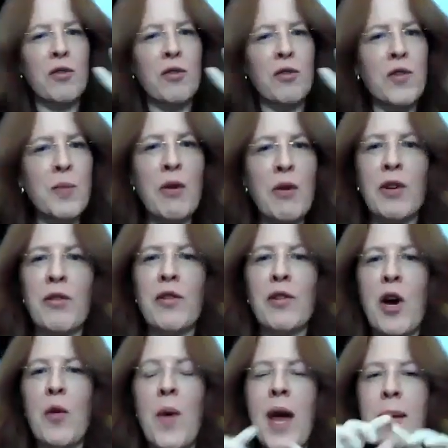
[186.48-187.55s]
sort of smoke and
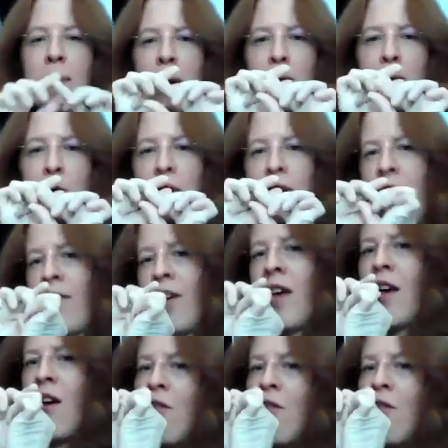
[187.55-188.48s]
throw away, people would have